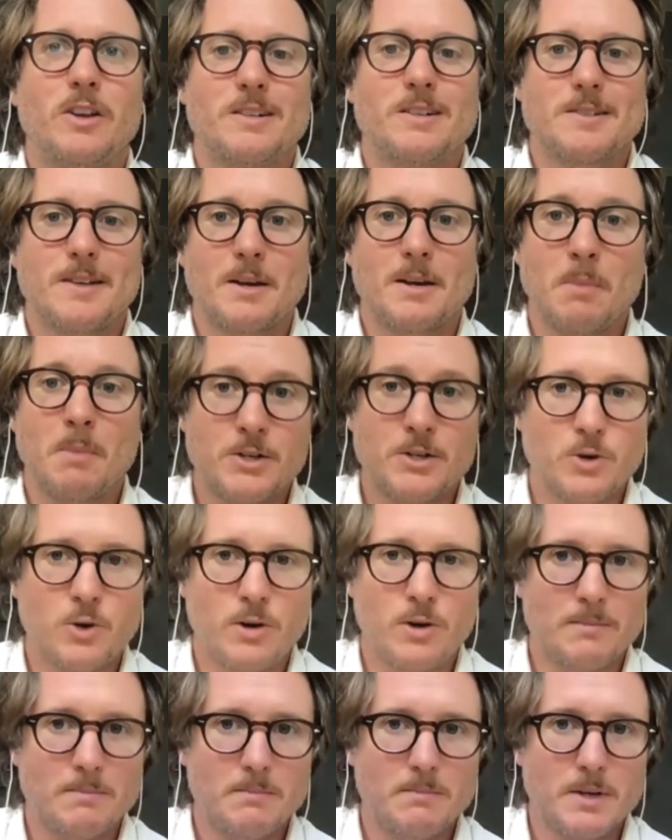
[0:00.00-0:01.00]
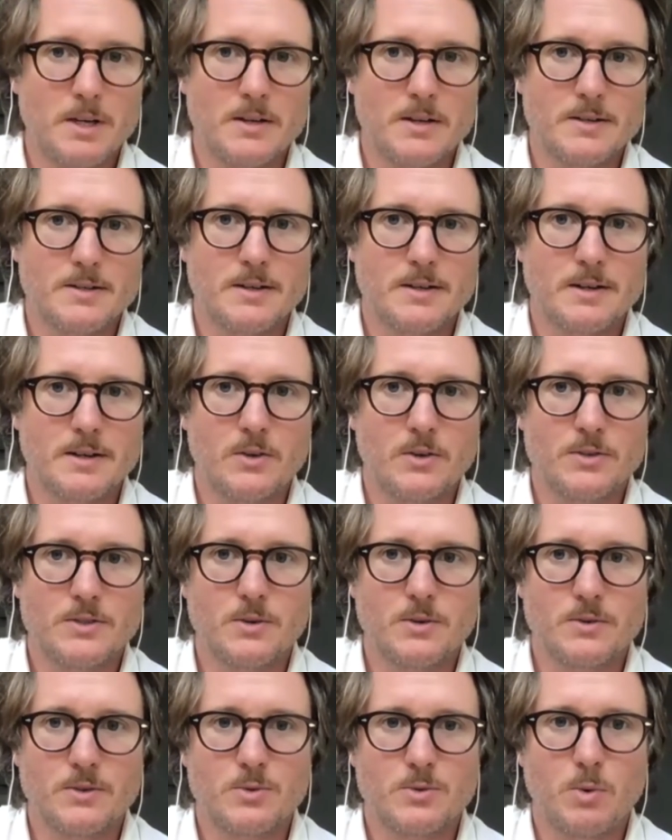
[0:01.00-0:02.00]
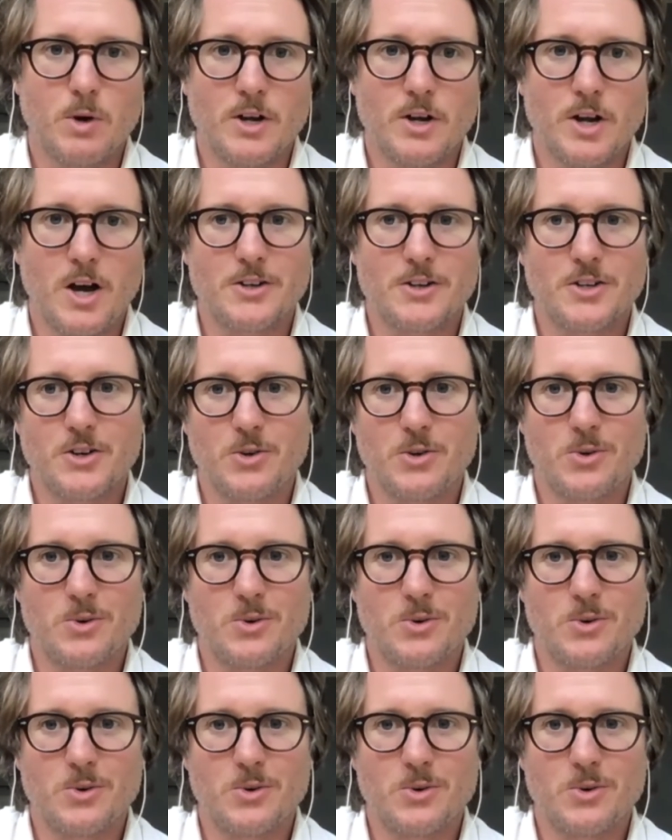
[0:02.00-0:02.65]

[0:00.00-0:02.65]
like my job is to tell students what not to do,